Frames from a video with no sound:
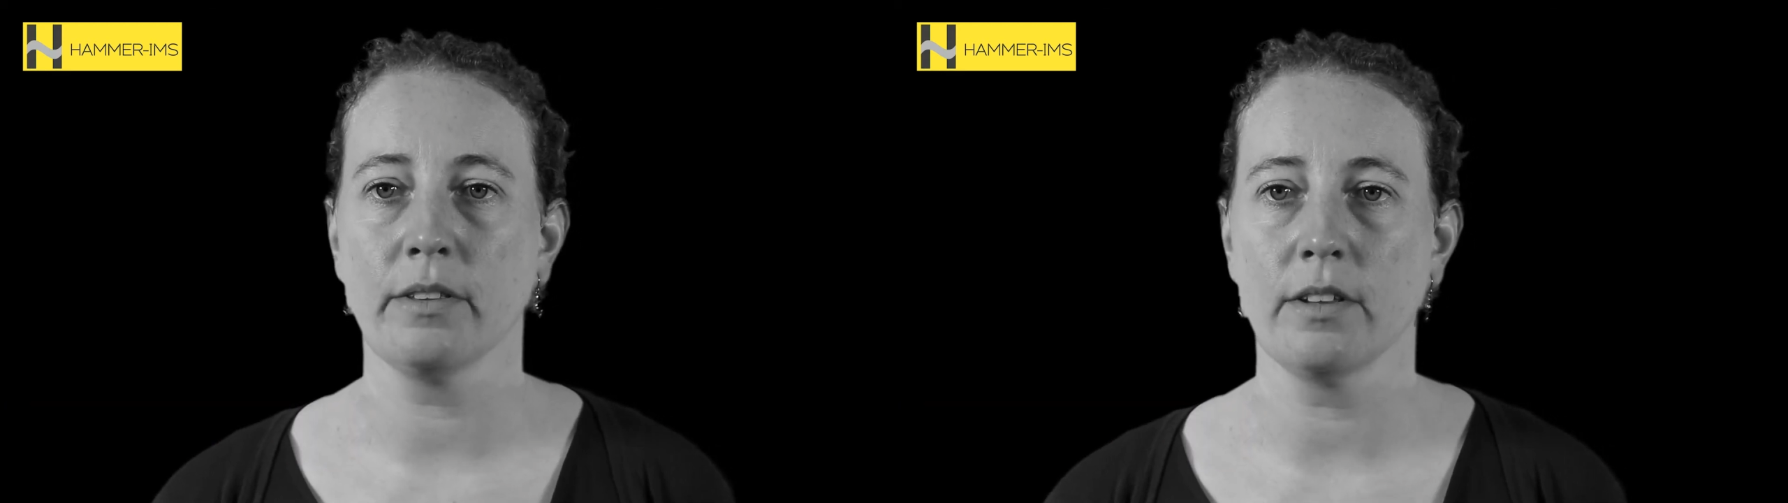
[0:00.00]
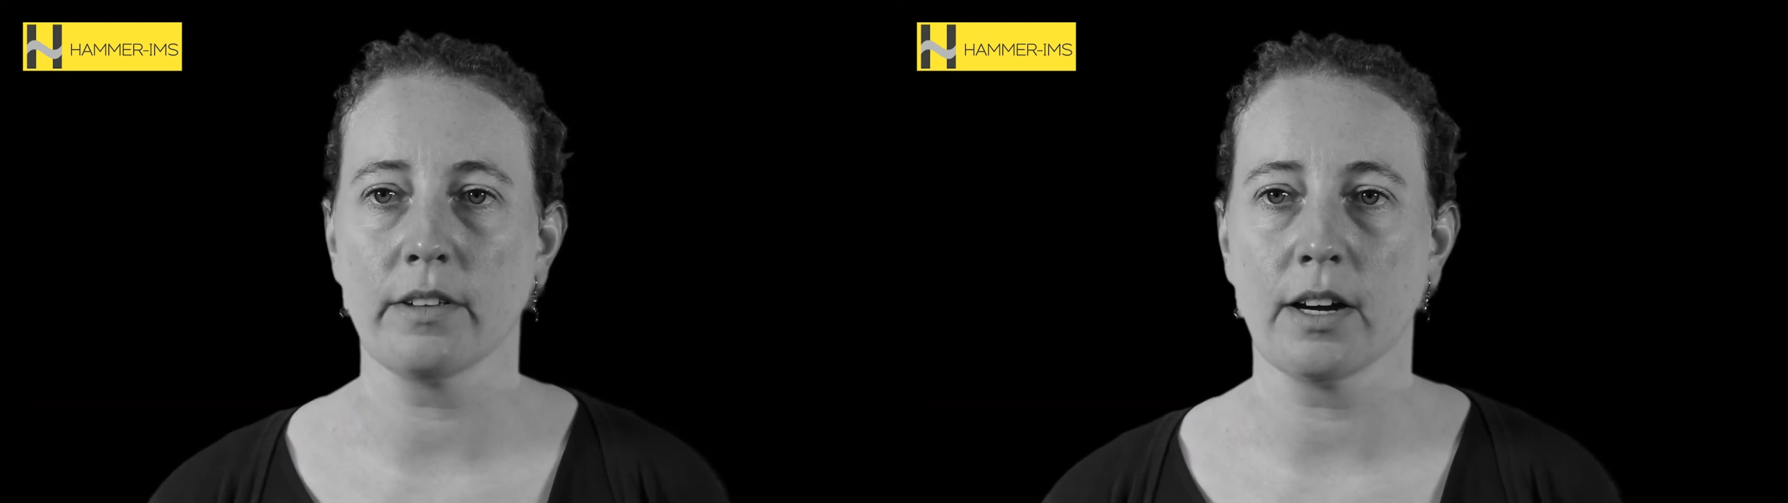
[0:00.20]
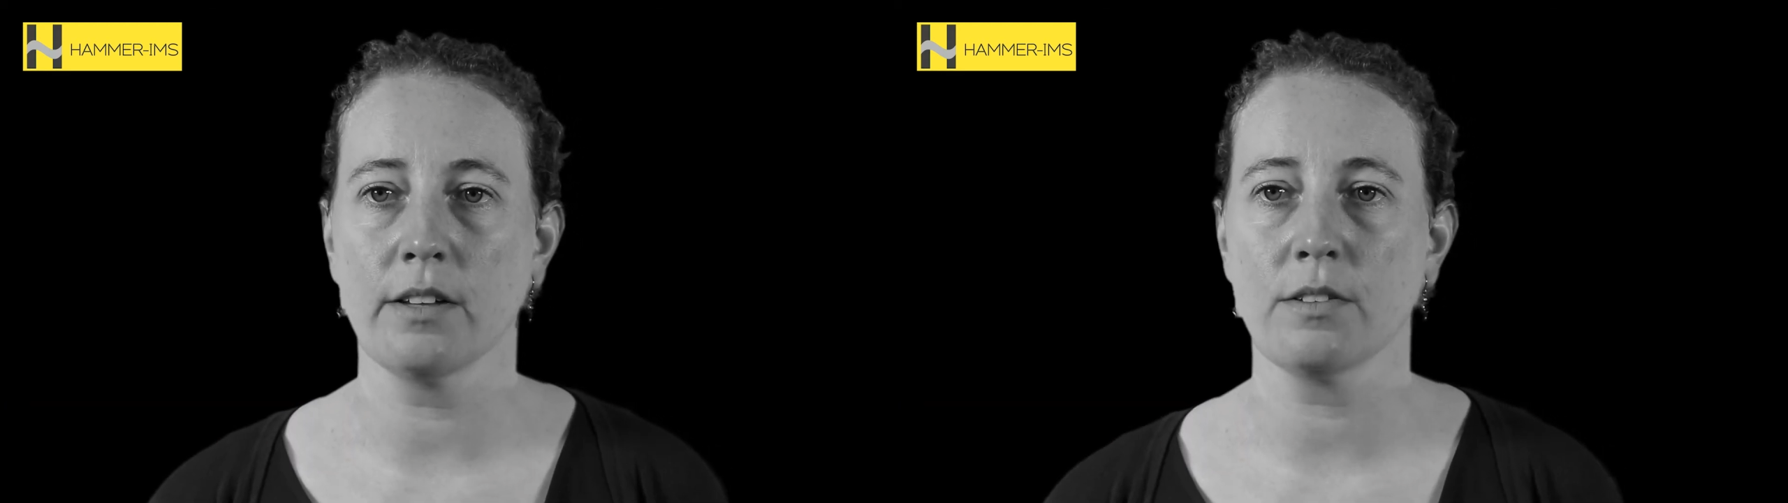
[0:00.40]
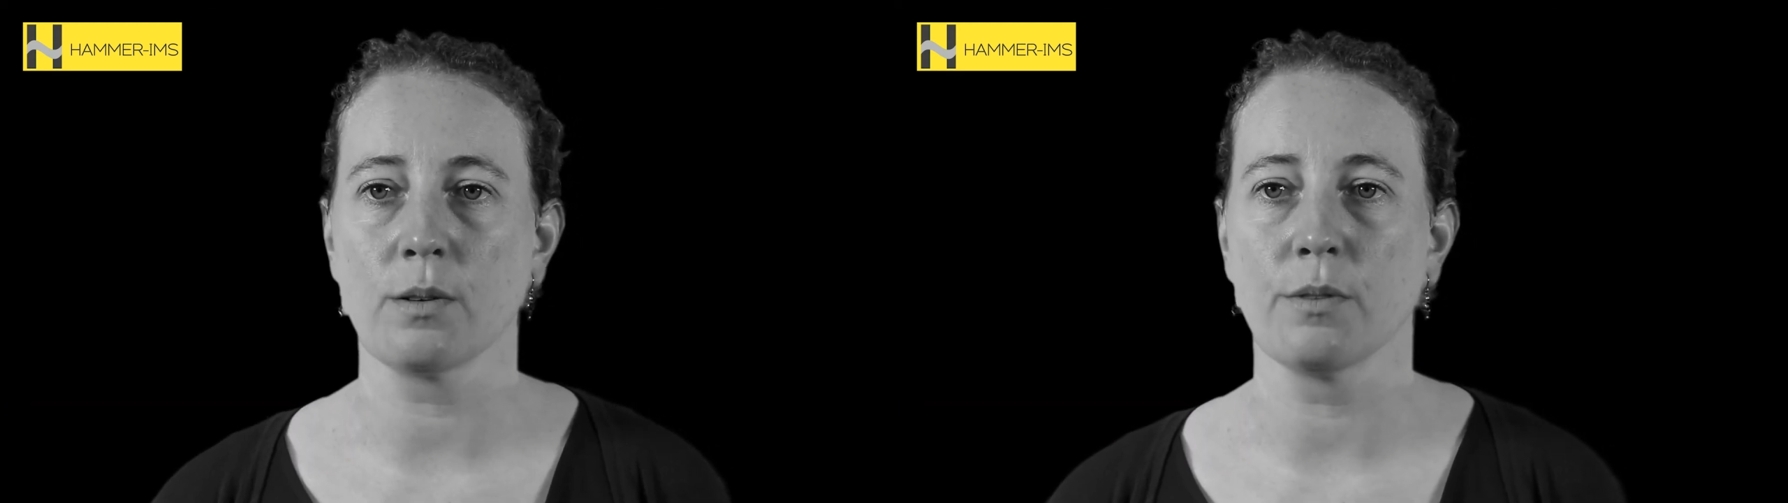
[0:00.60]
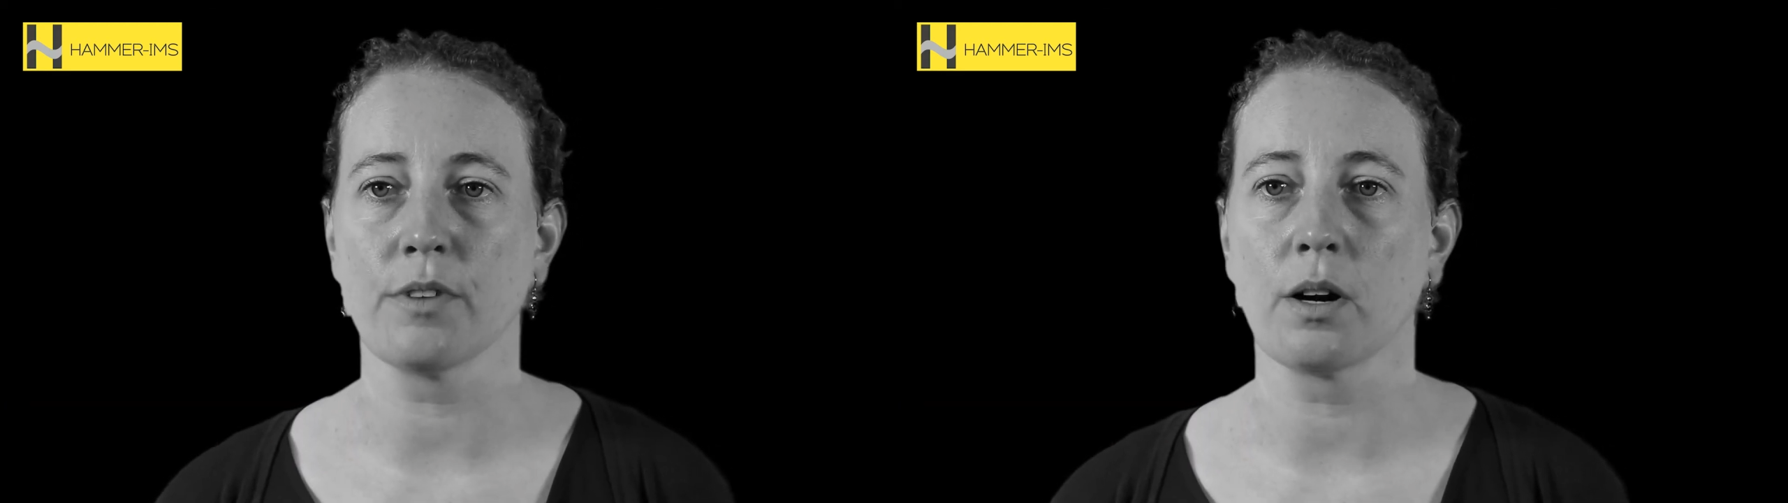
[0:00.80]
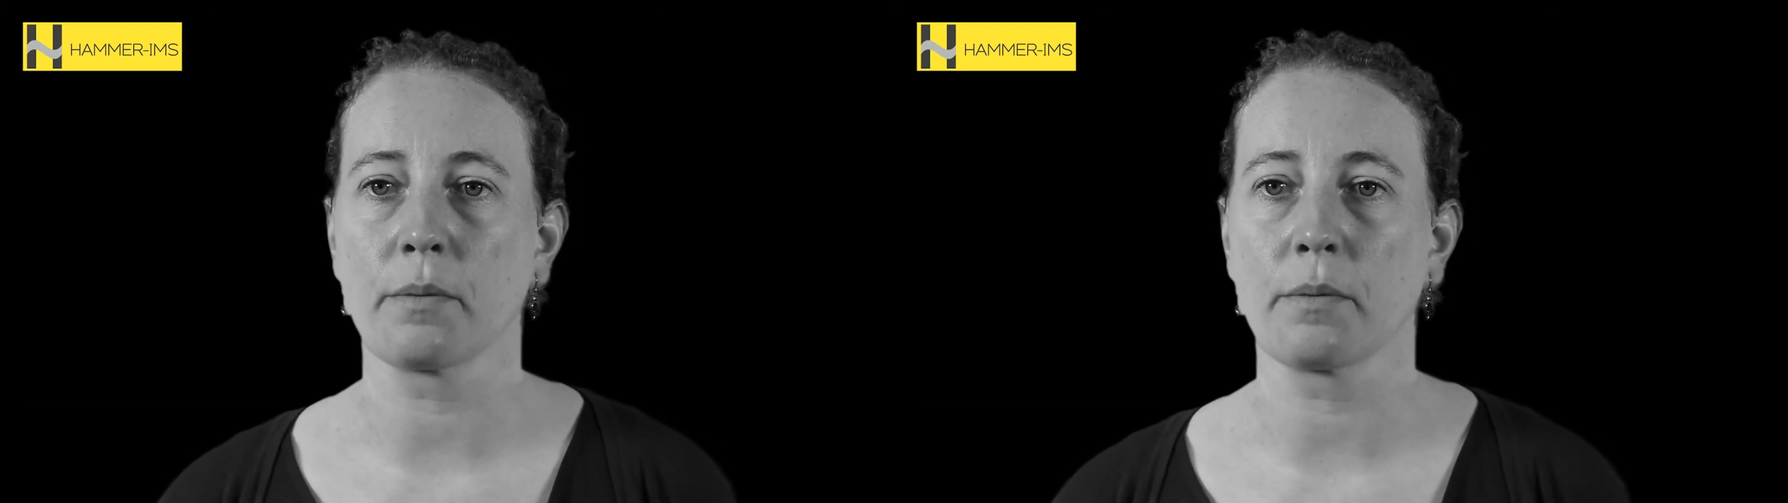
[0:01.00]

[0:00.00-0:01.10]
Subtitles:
designs of our